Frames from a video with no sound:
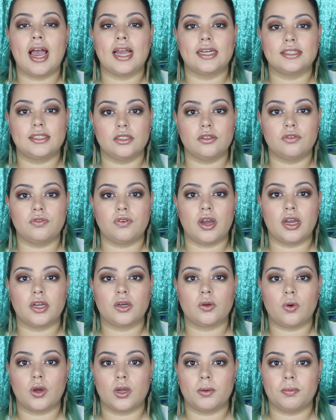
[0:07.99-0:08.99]
I did
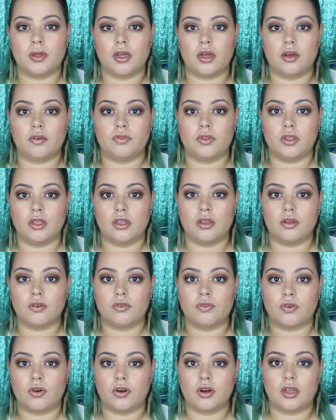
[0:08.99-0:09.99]
find quite a bit of the
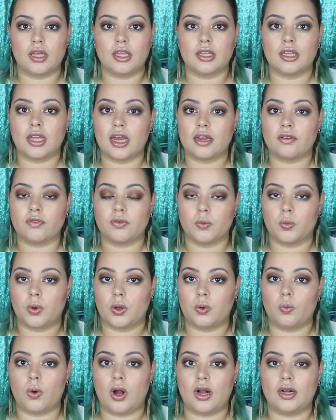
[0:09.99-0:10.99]
Fergie line from
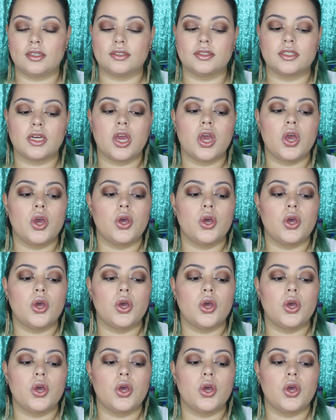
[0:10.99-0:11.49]
Wet n Wild,